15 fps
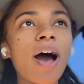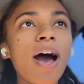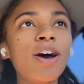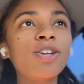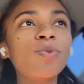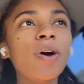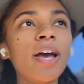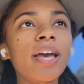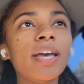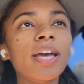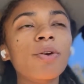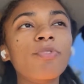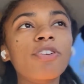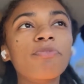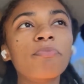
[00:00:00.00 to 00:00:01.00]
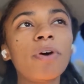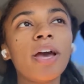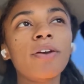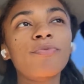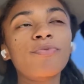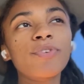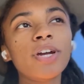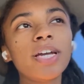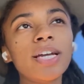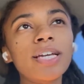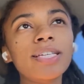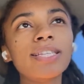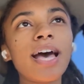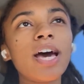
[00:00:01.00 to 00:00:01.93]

how do I get rid of my frizz?